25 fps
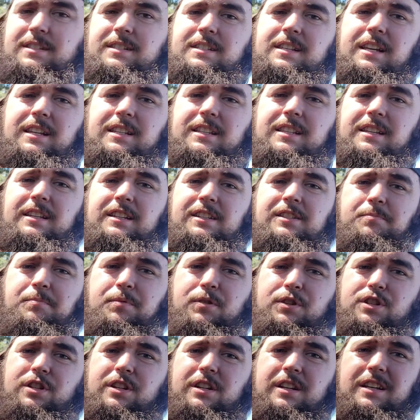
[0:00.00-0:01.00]
take this,
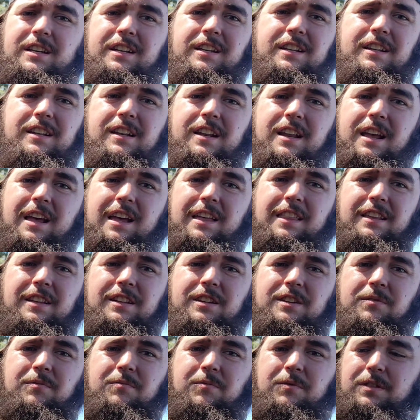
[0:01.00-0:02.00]
push it in, and
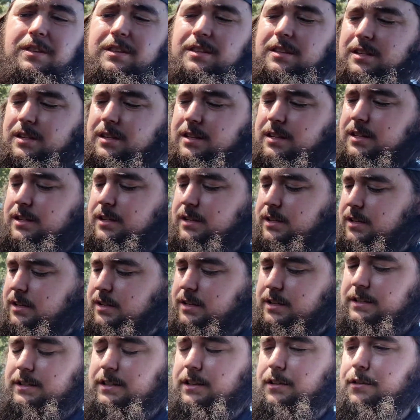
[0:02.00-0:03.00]
then with
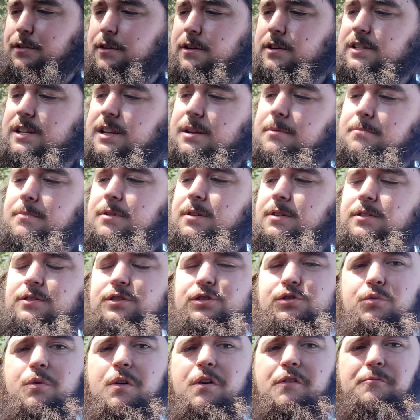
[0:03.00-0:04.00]
it's a 13 mil
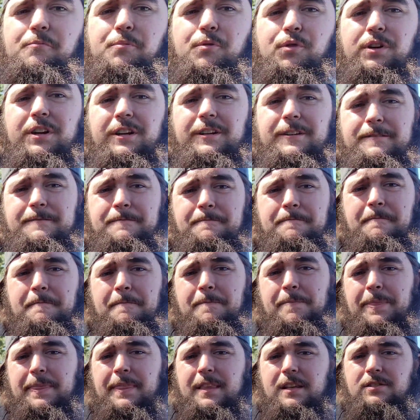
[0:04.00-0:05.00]
12 point,
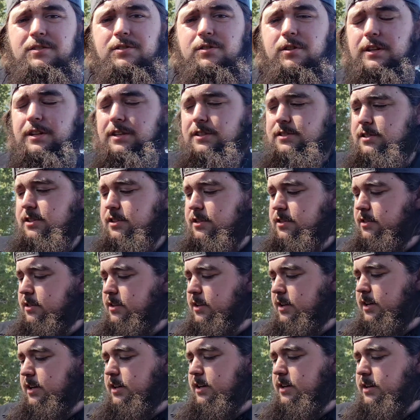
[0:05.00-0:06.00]
so I used
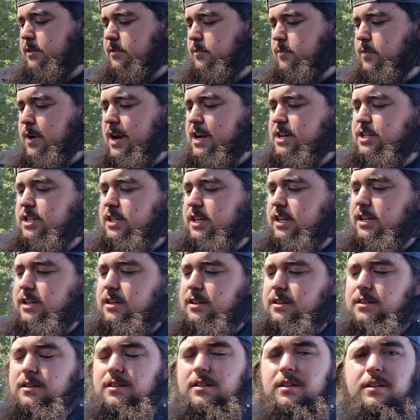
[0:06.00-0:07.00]
a
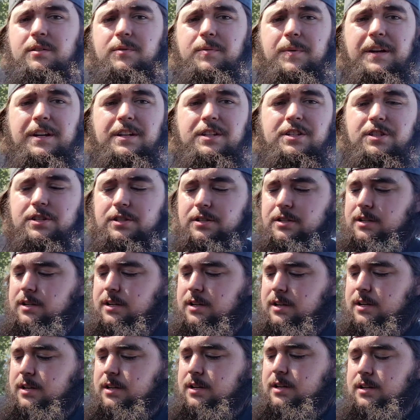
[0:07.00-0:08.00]
ratcheting wrench
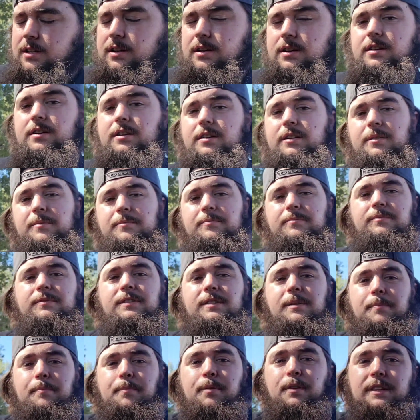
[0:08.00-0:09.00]

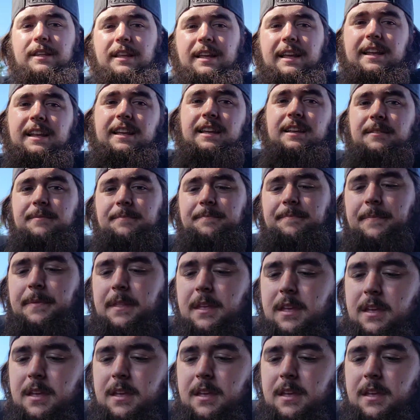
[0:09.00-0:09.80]
to put that in.